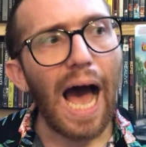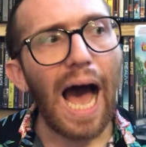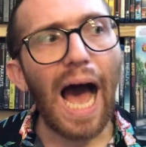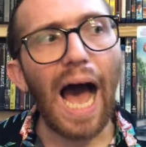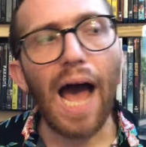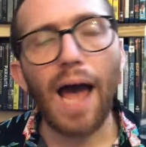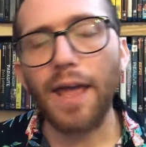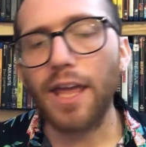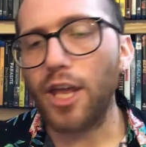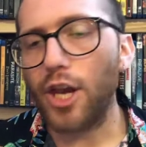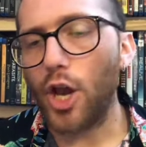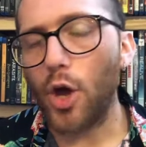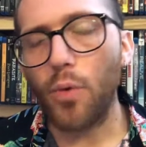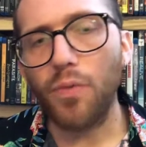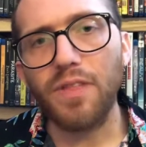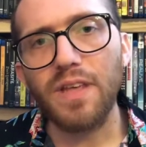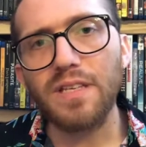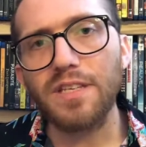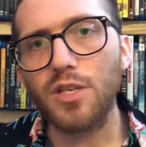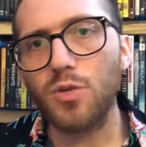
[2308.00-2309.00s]

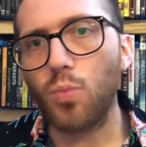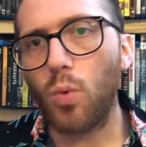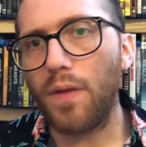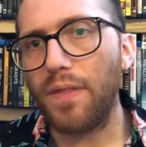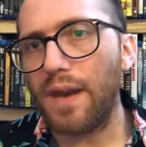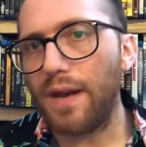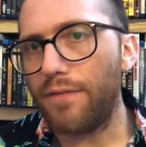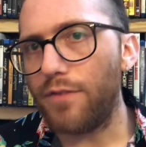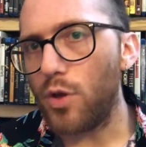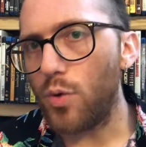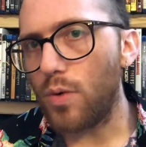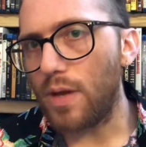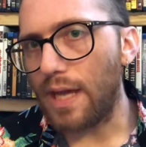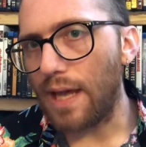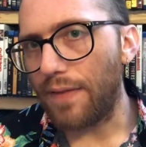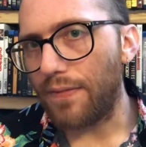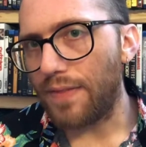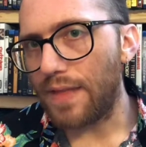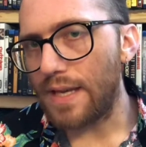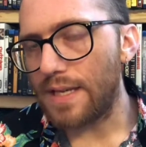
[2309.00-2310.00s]
This is one that if you get
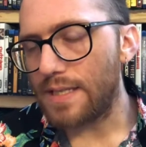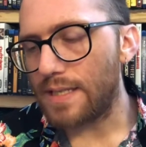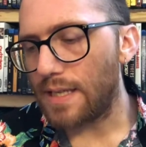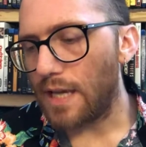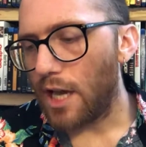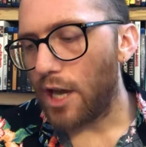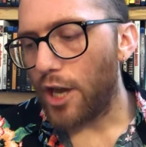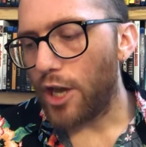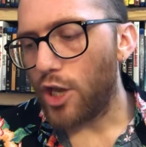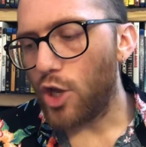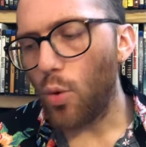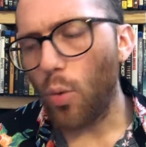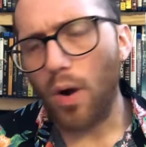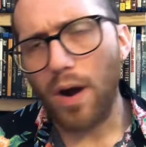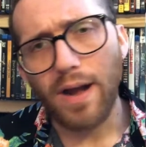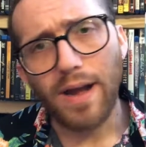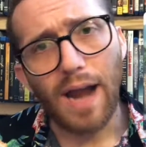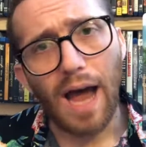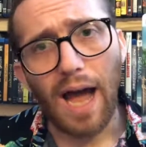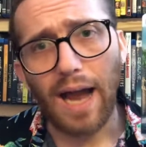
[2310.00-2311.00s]
this, you are
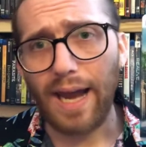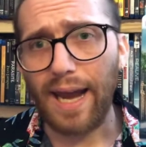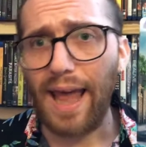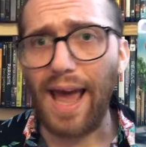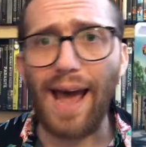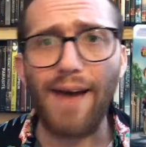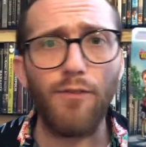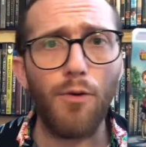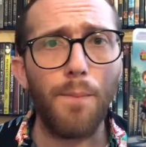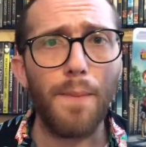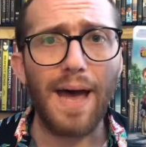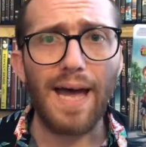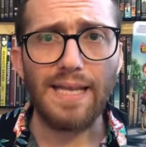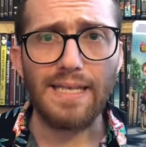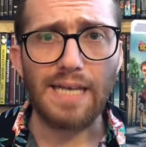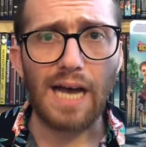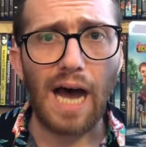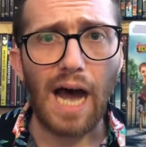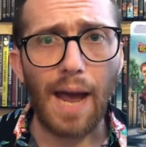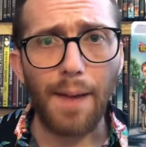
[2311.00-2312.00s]
not going to have a bad
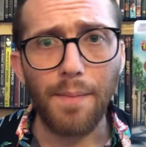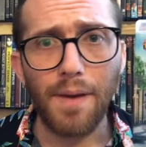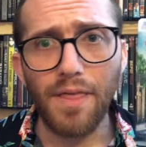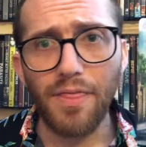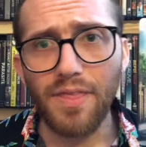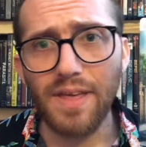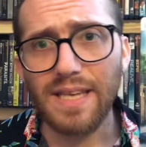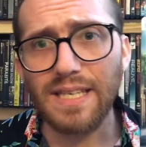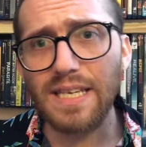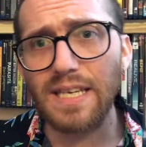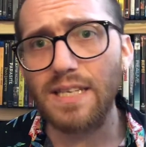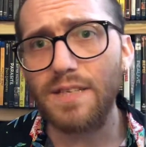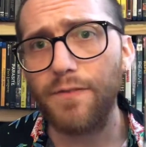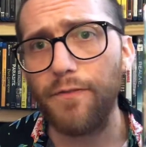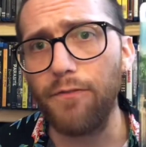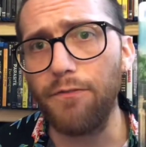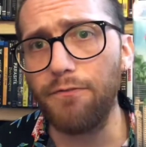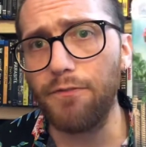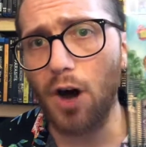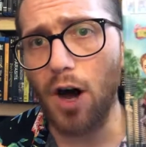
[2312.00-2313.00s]
time. This is
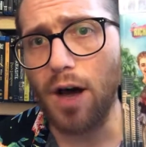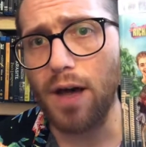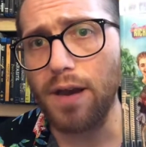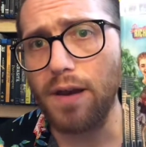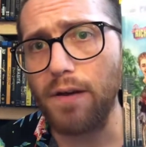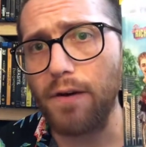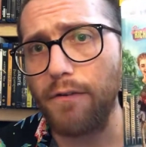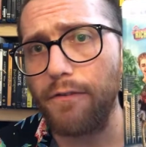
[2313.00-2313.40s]
fun